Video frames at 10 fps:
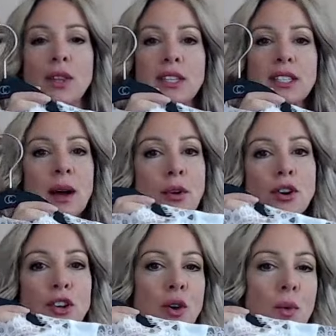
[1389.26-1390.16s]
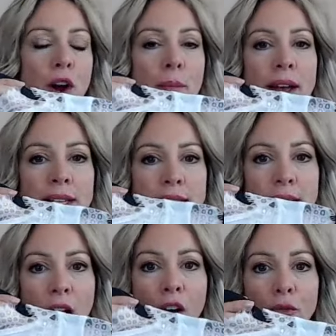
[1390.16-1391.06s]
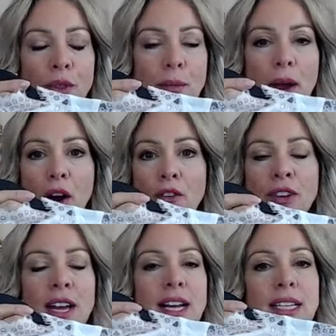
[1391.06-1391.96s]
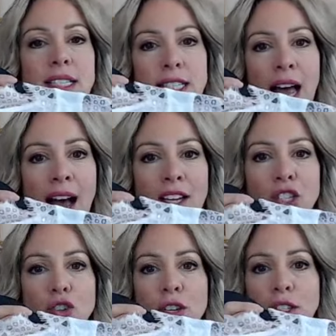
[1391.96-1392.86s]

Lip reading: in the summer, you can wear it by itself with a pair of slacks or a